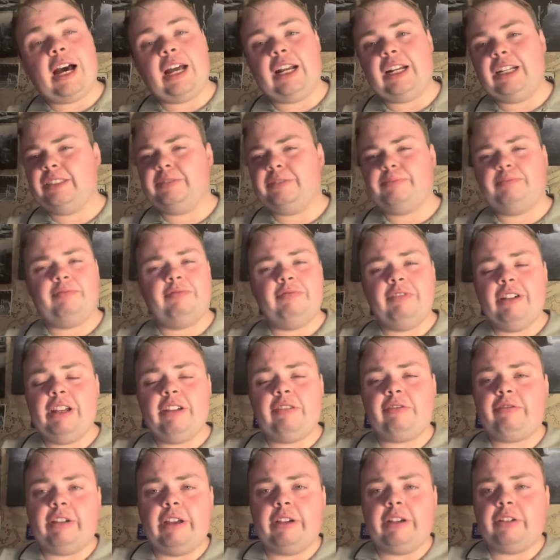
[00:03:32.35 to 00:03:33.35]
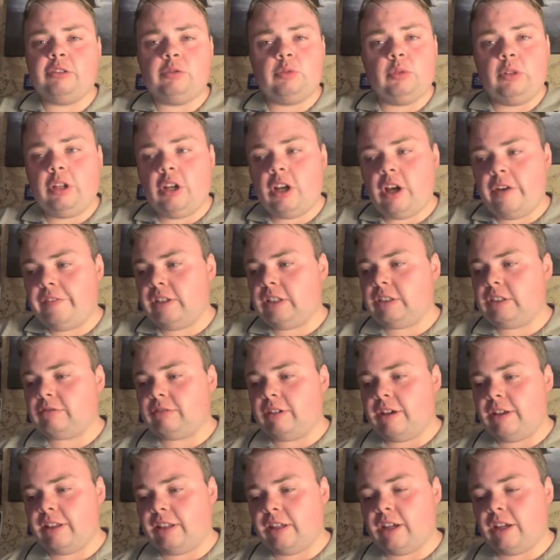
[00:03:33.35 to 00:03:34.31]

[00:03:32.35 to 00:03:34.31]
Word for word: and it's really great because well, you know, I think great.